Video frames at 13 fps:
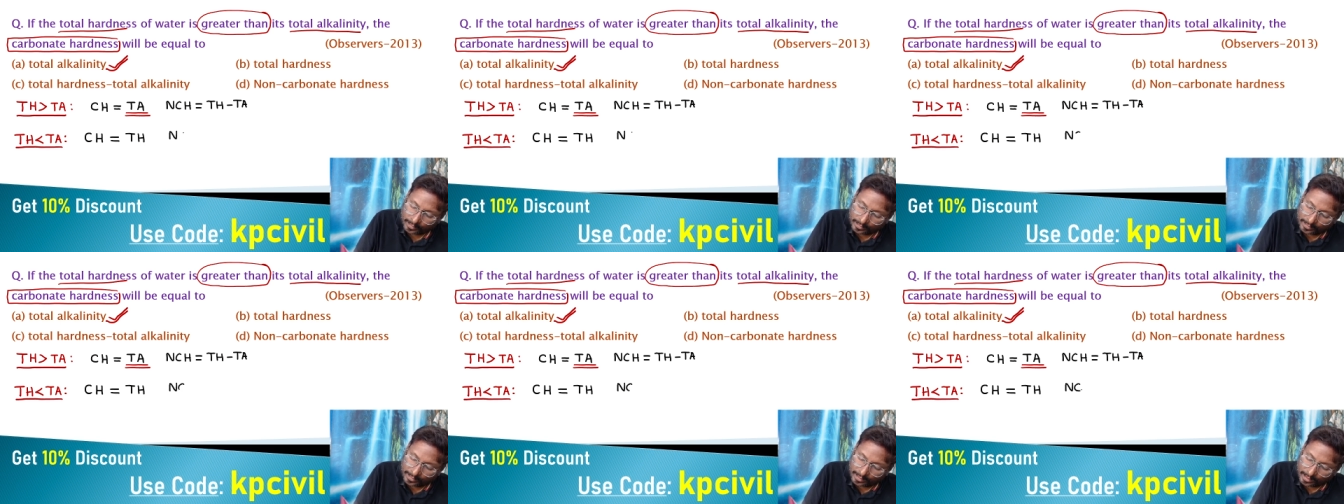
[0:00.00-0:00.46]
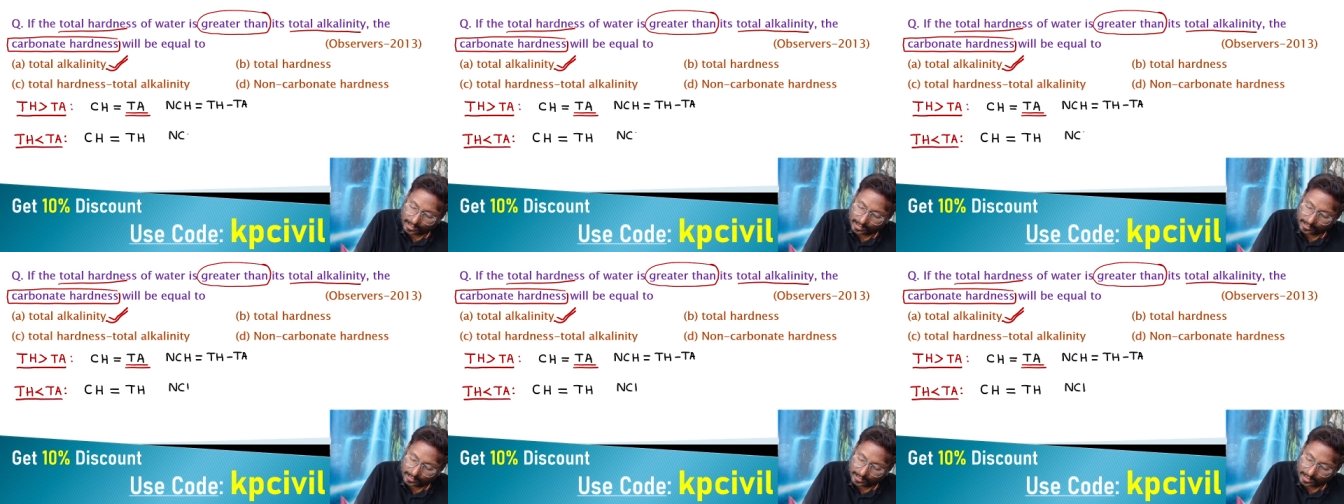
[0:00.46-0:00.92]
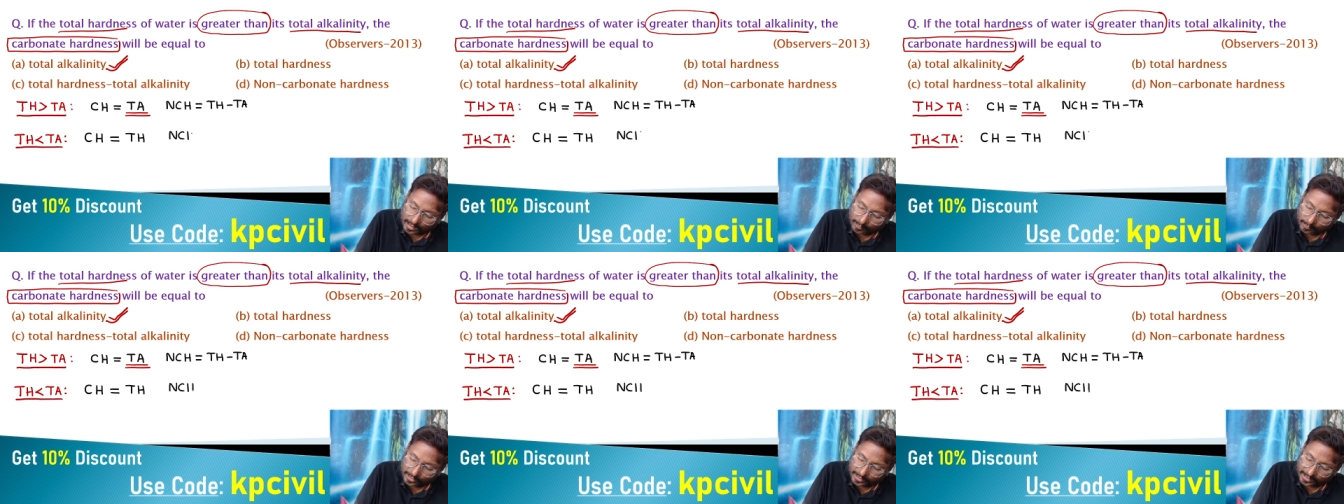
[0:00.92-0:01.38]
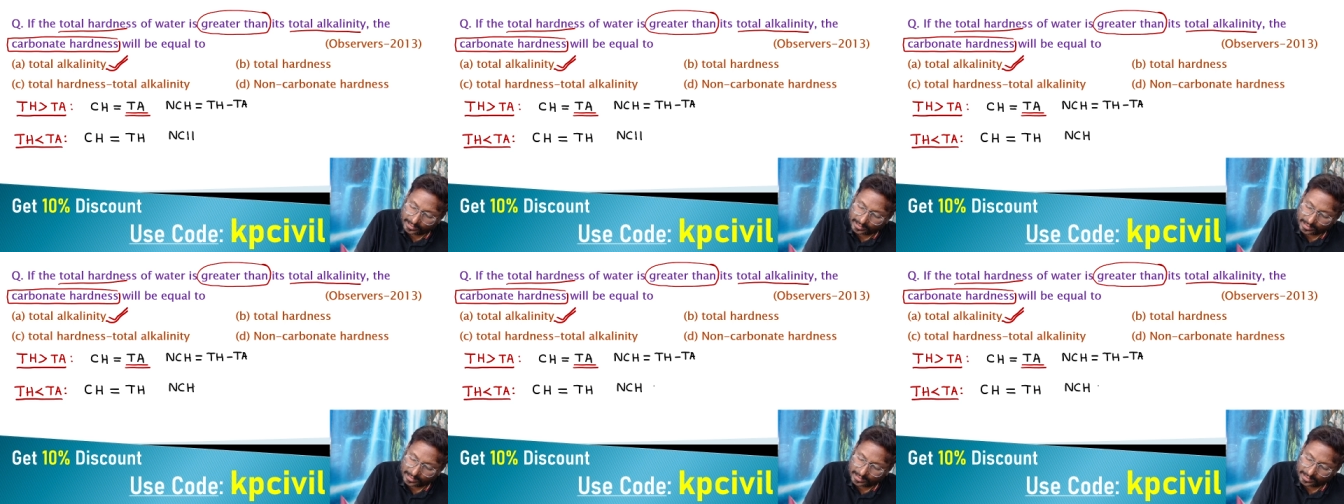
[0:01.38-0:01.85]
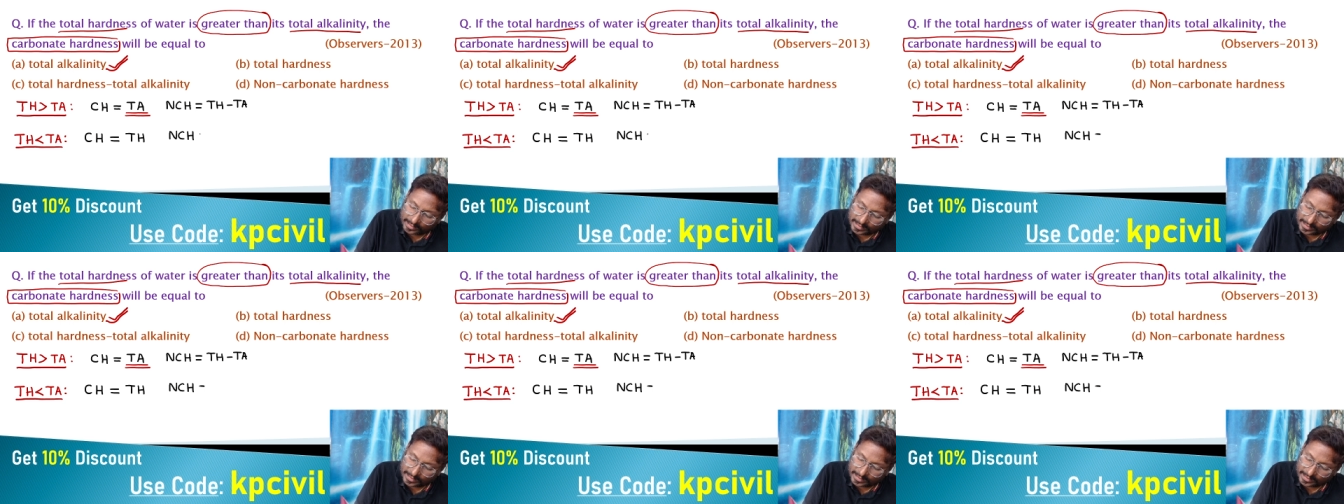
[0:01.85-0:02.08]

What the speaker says: Non-carbonate hardness